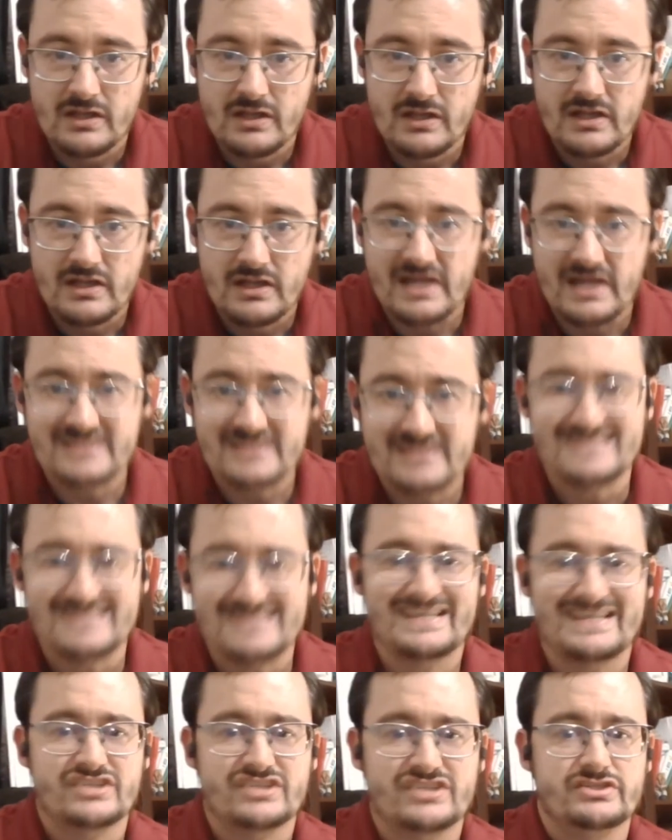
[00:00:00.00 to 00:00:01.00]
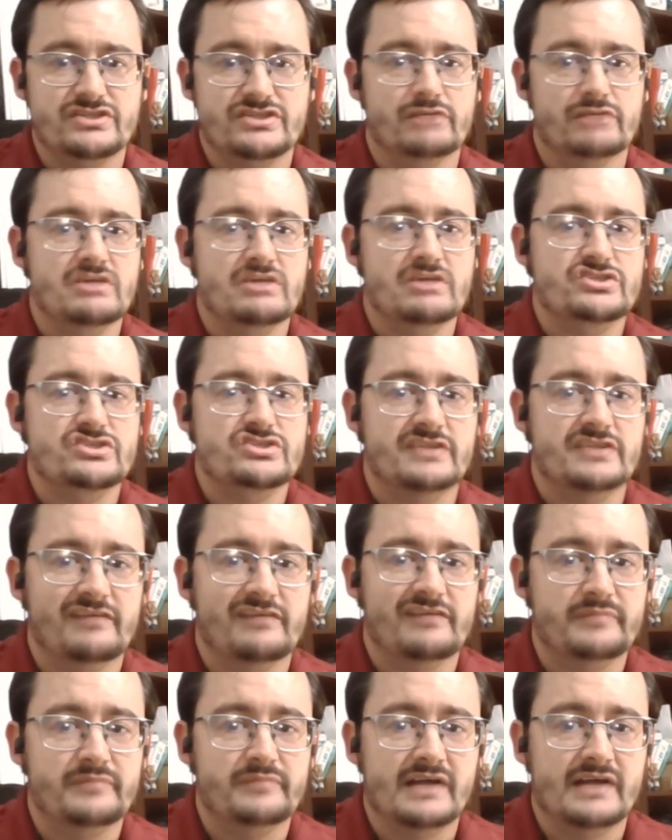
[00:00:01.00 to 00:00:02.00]
As a second-generation
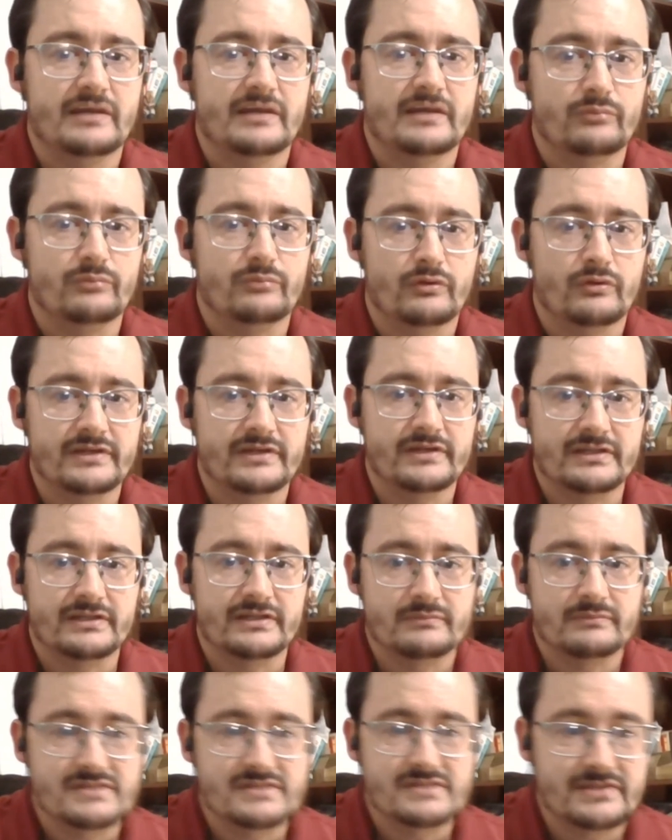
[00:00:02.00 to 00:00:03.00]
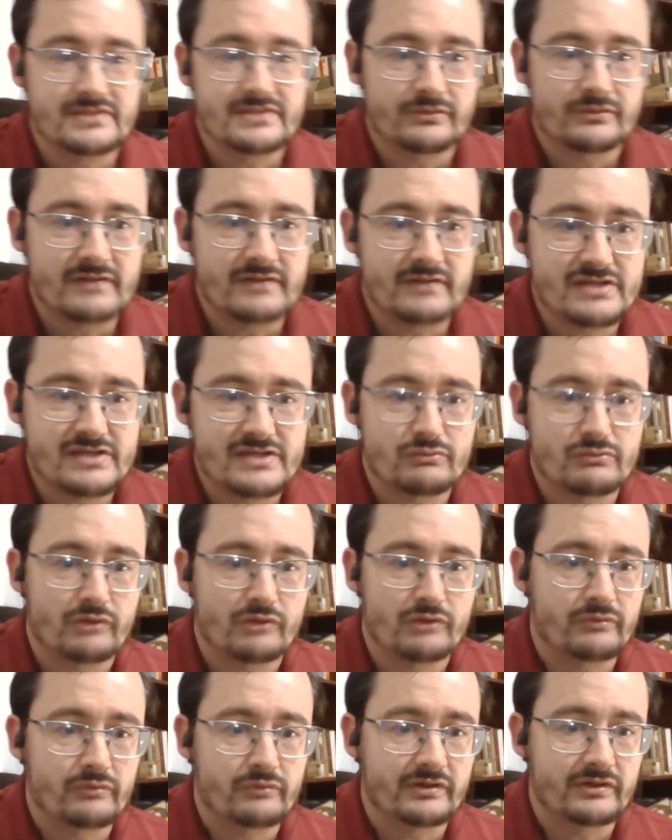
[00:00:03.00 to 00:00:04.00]
FBI employee, Ms. Little has worked
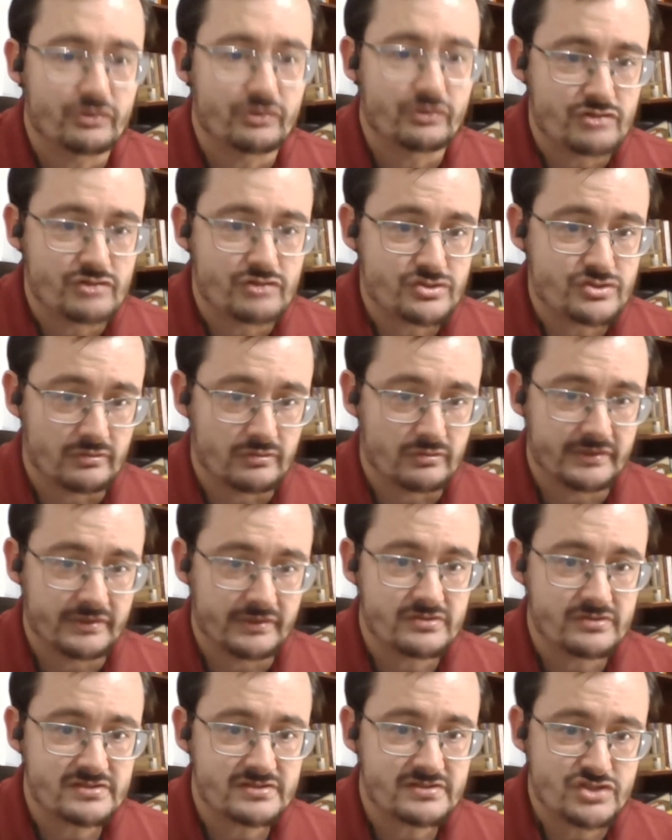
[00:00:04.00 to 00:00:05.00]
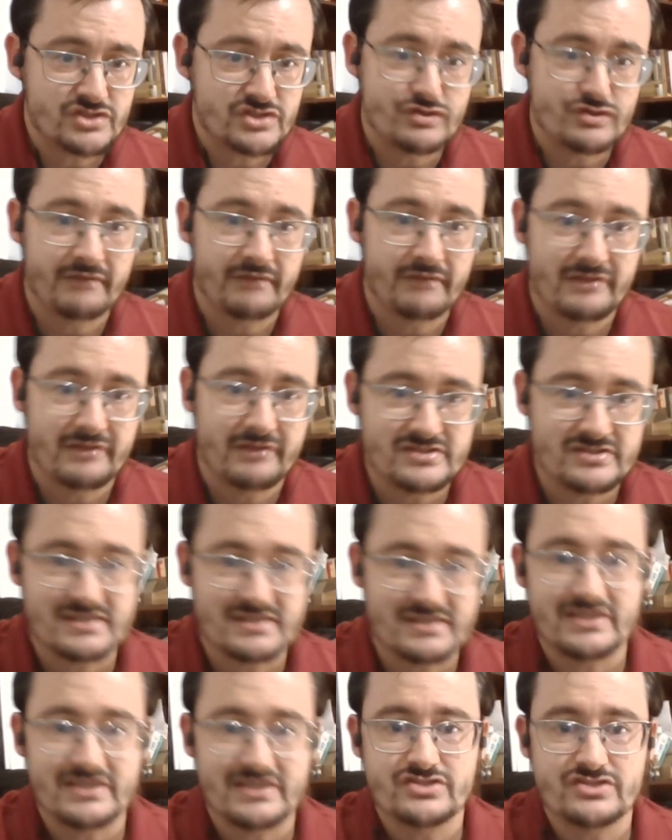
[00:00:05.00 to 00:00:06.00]
with congressional leaders to draft
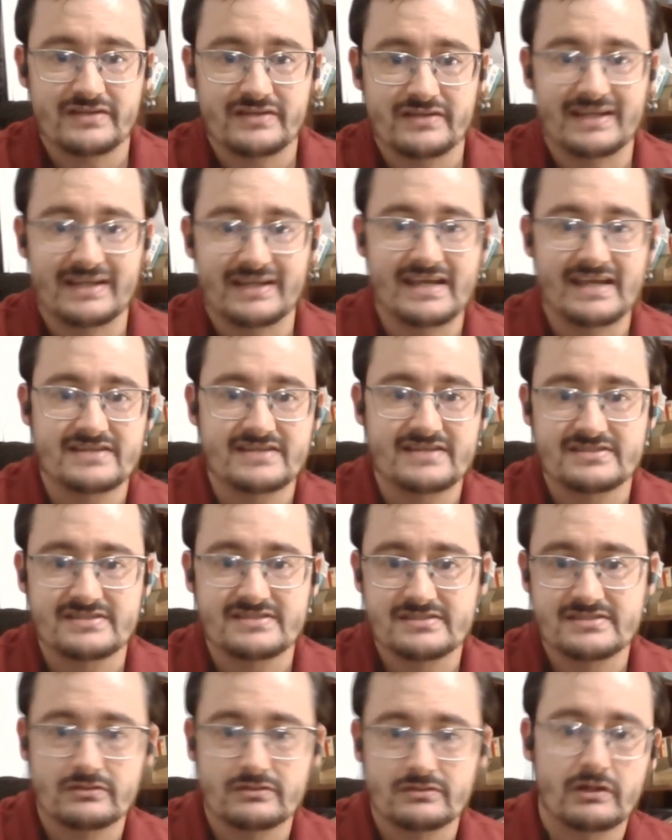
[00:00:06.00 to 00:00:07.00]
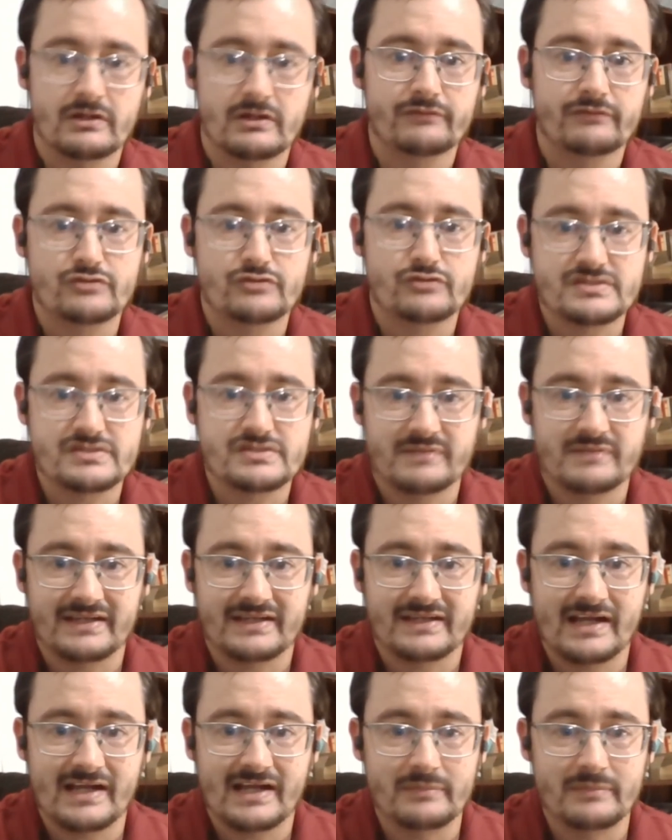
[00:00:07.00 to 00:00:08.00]
legislation that enhances law enforcement
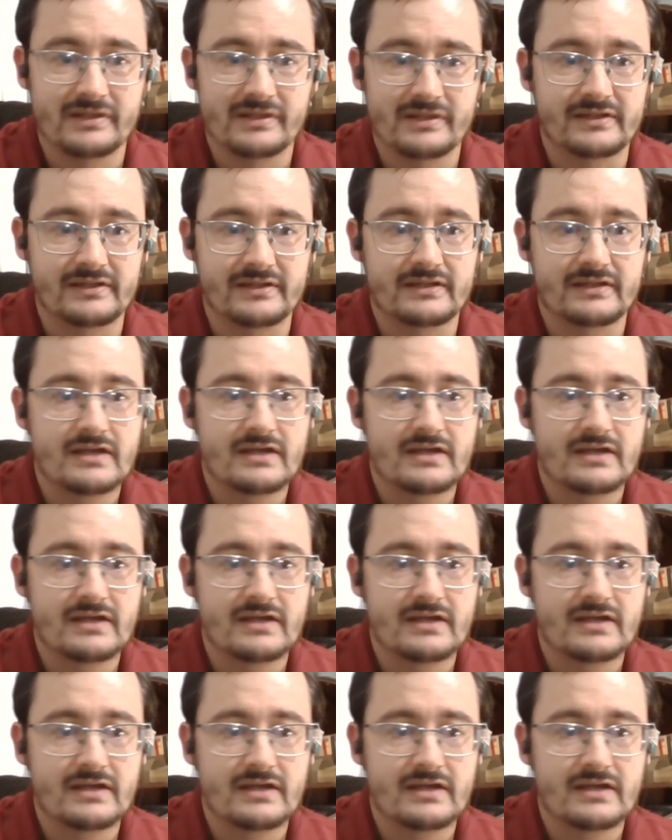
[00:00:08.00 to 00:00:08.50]
accountability